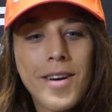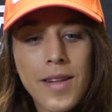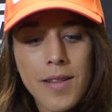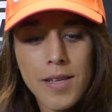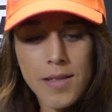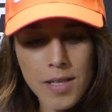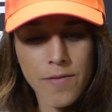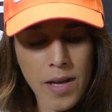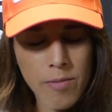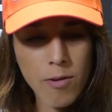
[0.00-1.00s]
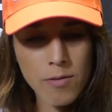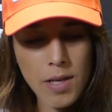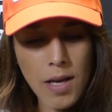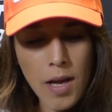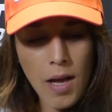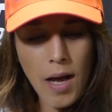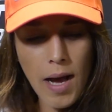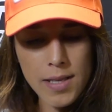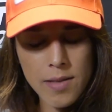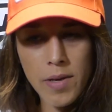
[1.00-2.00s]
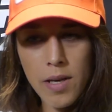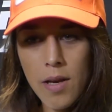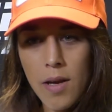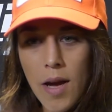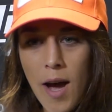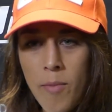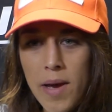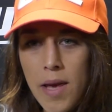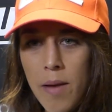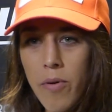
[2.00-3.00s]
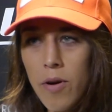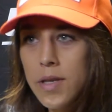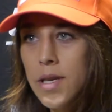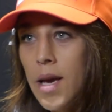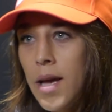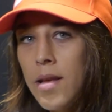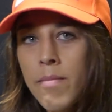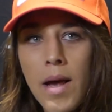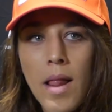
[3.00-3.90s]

And that's fine because they ask me how many employees I had in my